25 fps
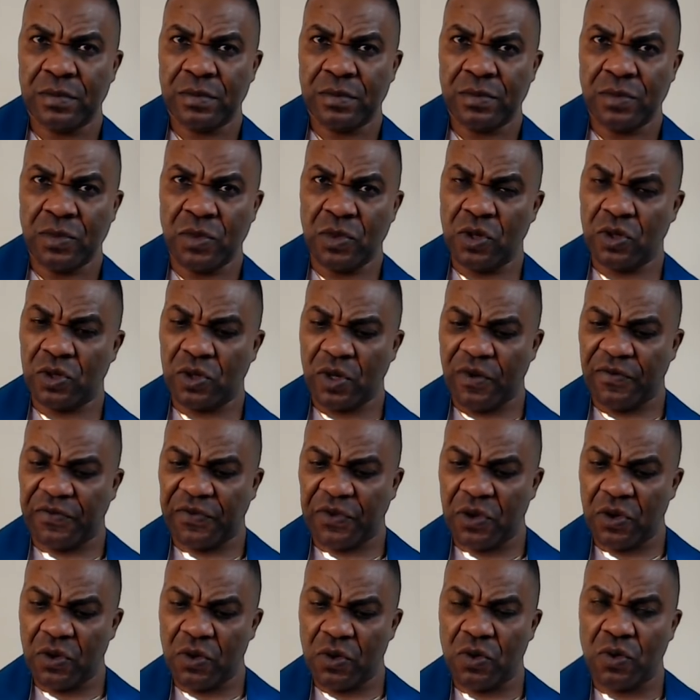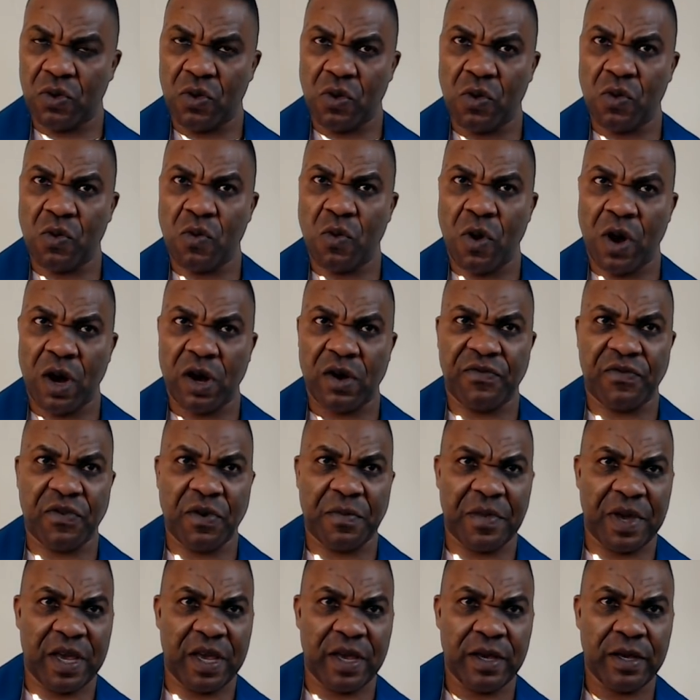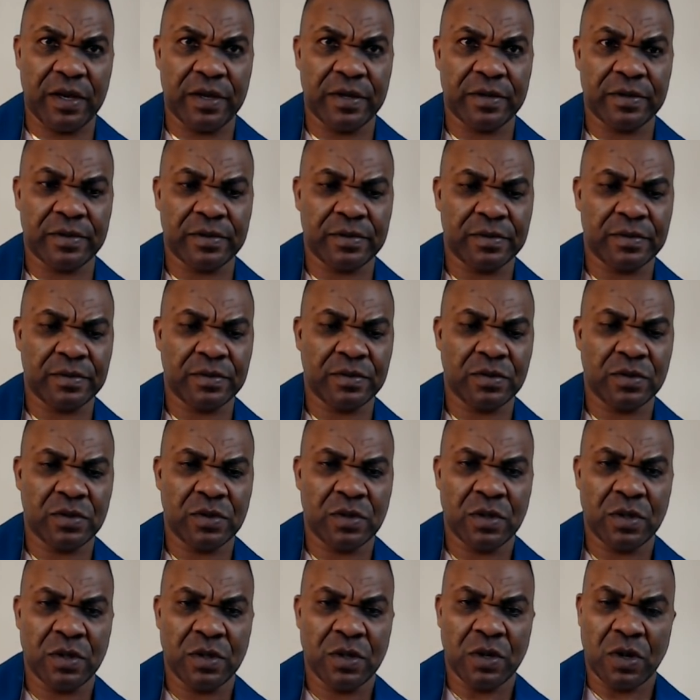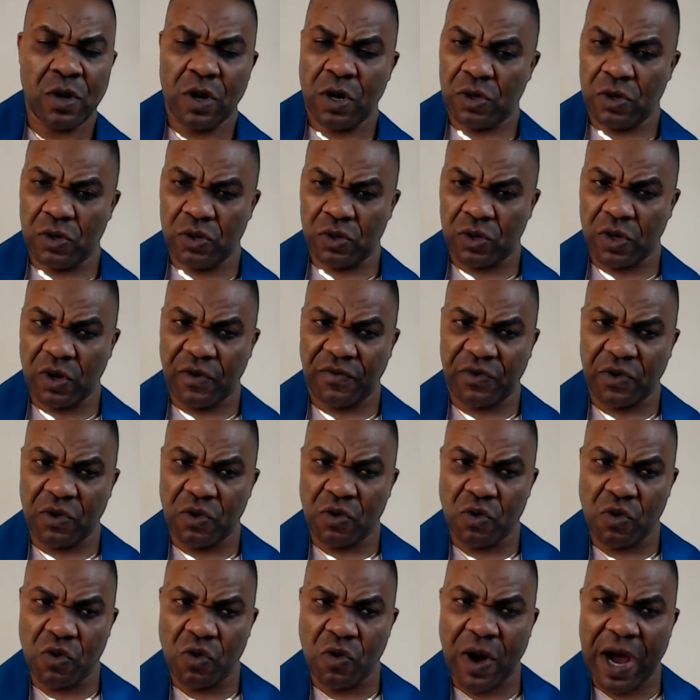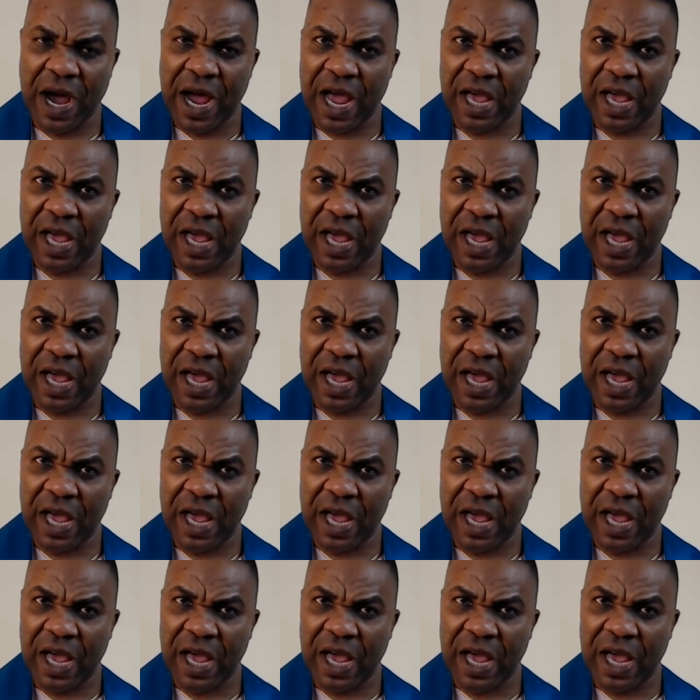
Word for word: Those of you who work for me, or those of you who I